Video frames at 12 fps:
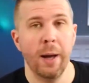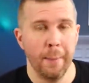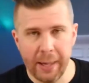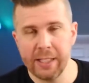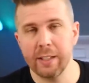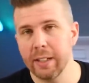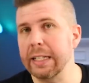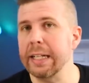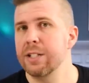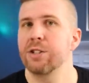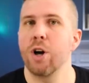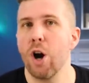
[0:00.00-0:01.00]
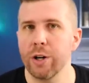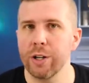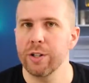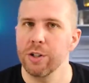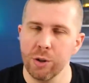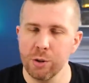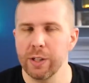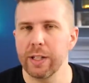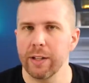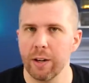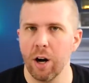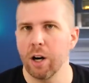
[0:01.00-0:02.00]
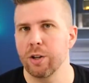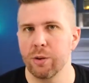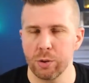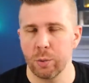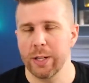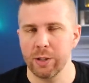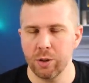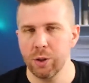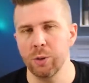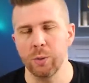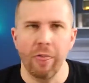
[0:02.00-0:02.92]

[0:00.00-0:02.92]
basically get started using their Oculus Quest 2.